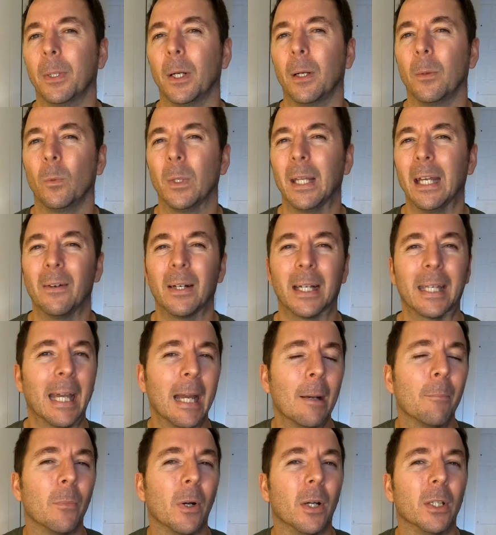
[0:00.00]
but without a
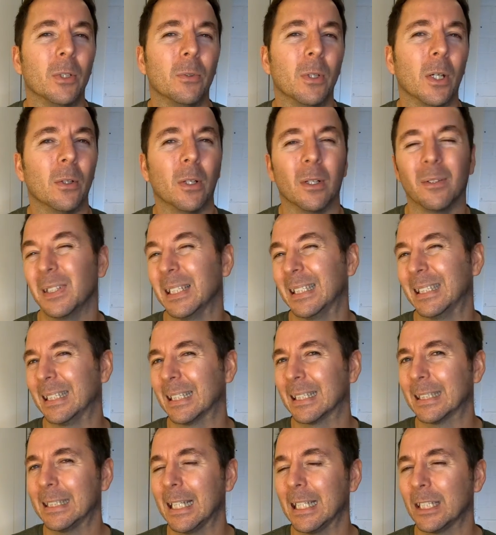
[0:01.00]
camera you don't know if it's
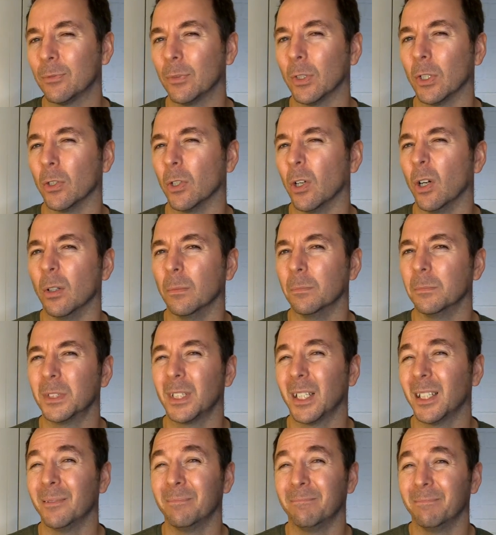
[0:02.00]
successful or not,
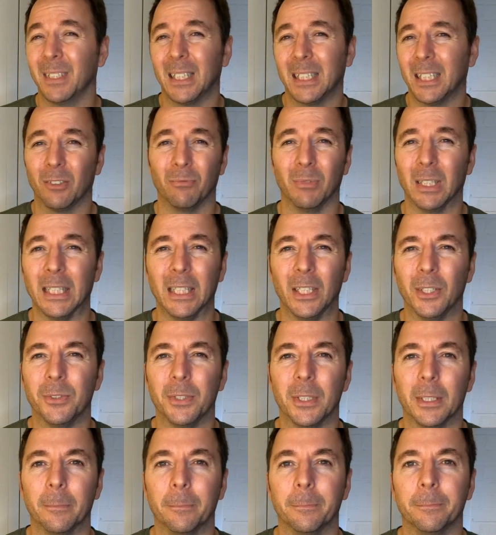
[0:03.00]
so I don't really use
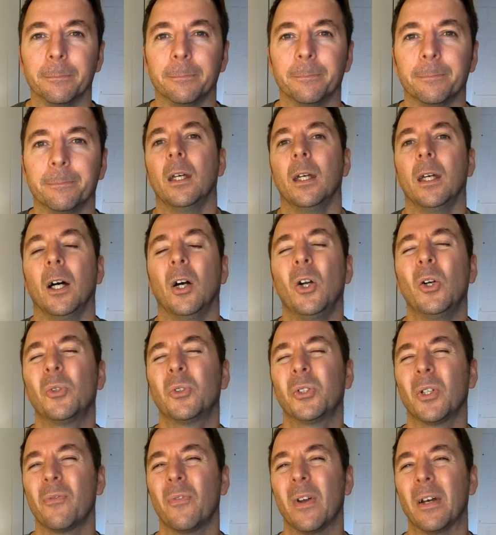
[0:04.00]
it. I
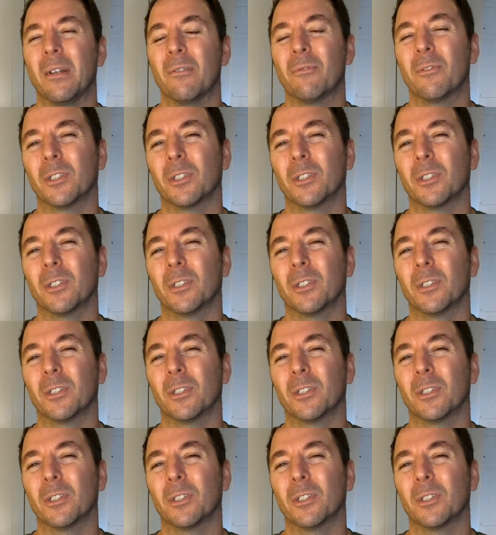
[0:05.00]
also found it